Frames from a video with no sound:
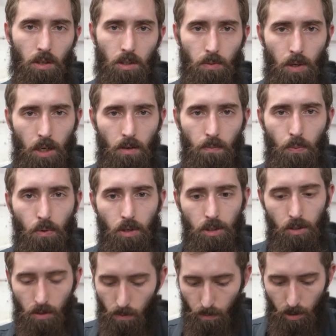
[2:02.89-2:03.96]
that's why I have
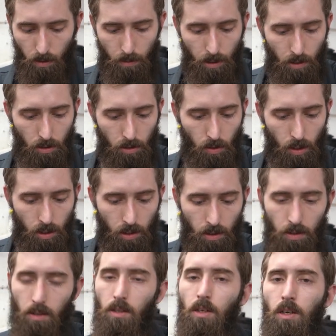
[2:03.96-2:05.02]
0.2 millimeters, so I can,
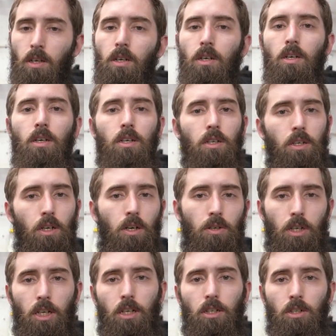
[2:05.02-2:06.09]

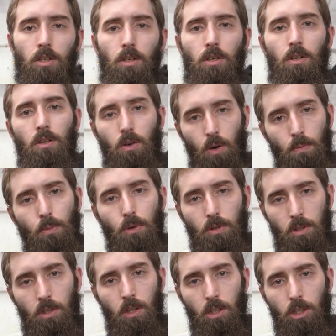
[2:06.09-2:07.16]
get it to
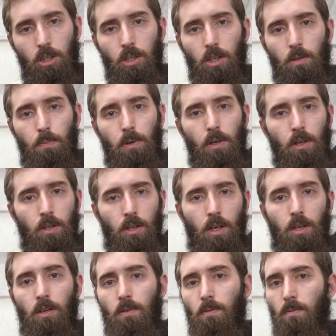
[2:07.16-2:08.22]
almost to the shape, and
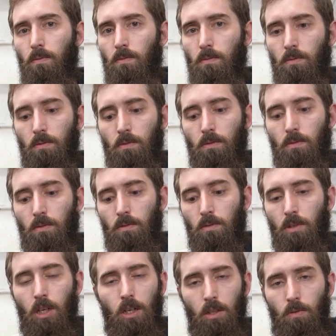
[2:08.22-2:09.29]
then
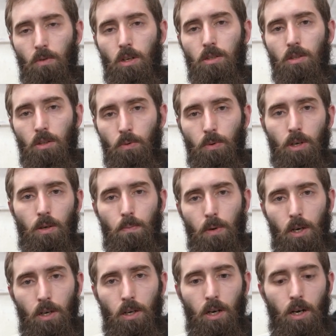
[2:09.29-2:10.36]
get it the rest of the way
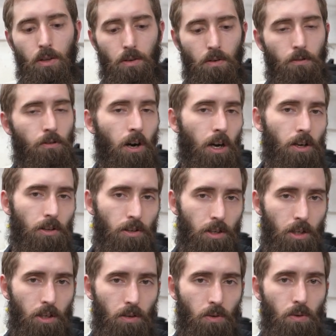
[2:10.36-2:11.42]
by either
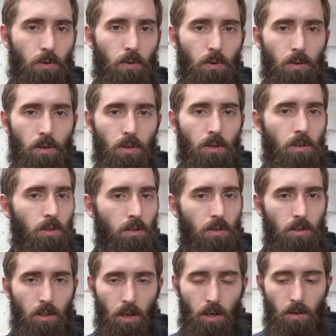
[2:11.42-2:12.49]
filing or,
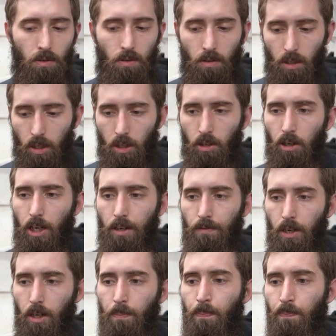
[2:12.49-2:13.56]

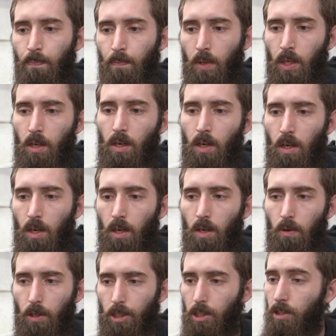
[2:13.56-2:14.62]
engraving.
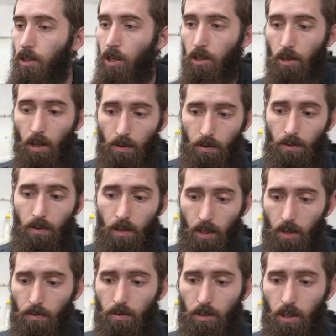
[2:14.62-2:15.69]
Which is another thing
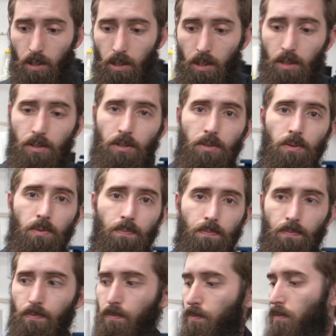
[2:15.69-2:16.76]
I was going to get to.
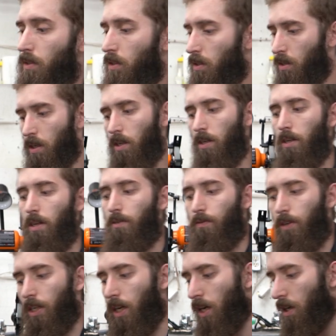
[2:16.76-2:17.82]
I have
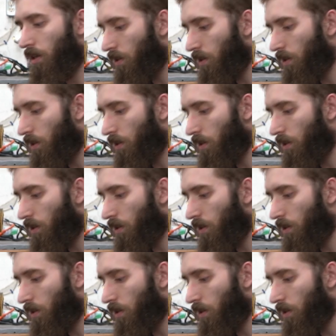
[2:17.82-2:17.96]
got,